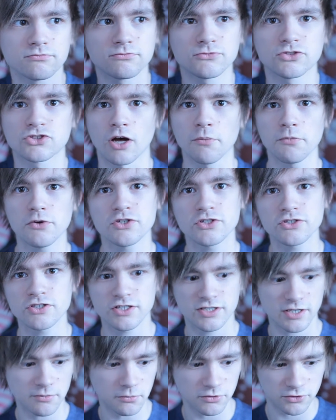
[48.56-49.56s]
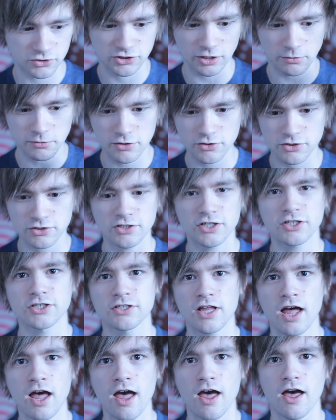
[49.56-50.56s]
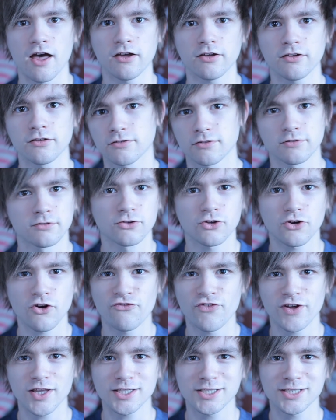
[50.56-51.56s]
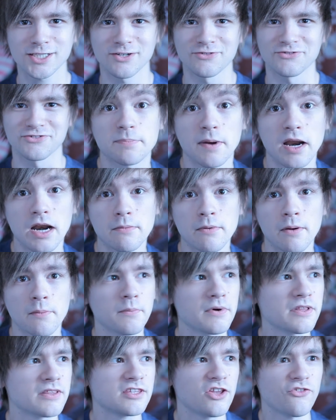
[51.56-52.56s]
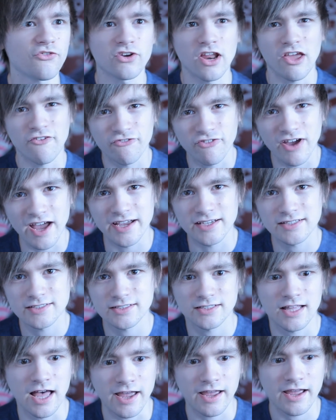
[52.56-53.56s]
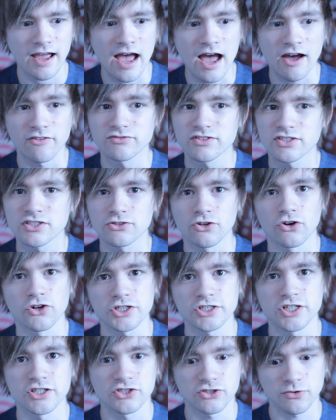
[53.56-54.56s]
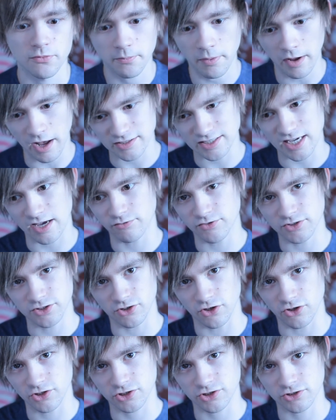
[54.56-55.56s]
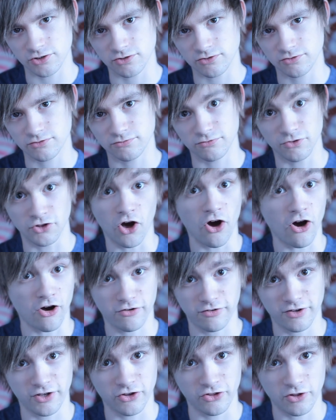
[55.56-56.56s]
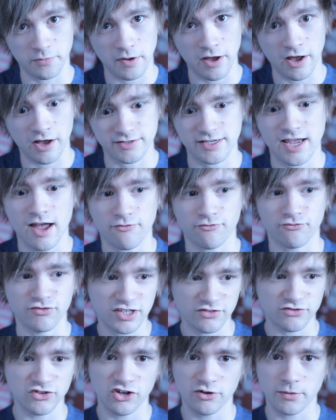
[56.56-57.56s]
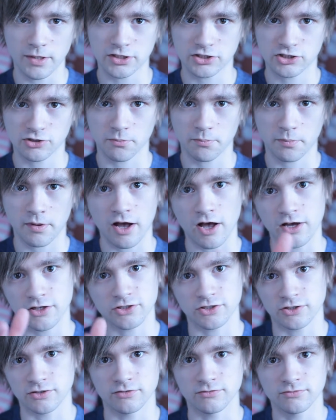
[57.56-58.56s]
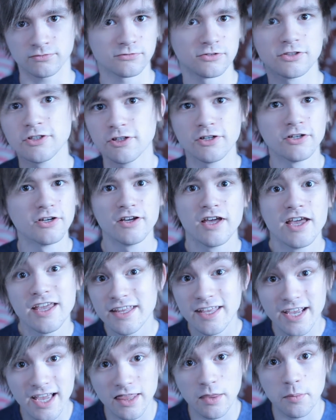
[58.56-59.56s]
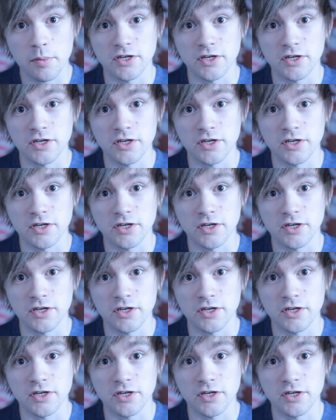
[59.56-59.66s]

Stop using your cymbals. Stop using your snare. They're offensive. Experiment with different effects, like have distortion in some parts, have distortion not in other parts, have reverb on some parts, and you get the